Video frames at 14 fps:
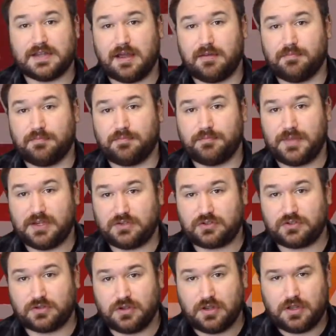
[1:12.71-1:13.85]
time
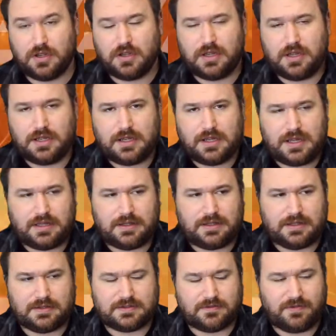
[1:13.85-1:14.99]
it's
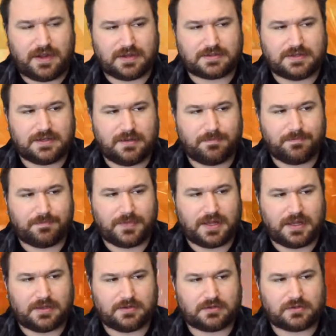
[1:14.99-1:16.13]
affected him.
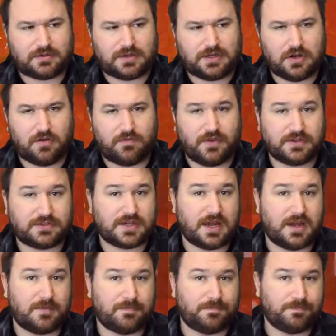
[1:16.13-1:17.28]
And you know, first
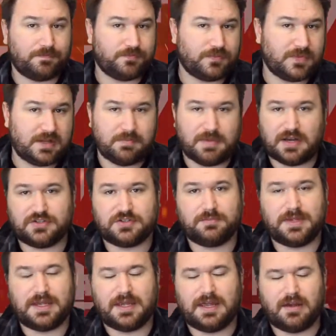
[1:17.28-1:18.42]
time he managed to
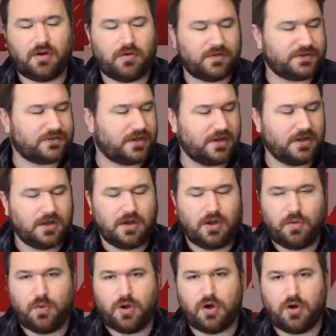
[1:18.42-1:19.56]
beat it. Obviously, we're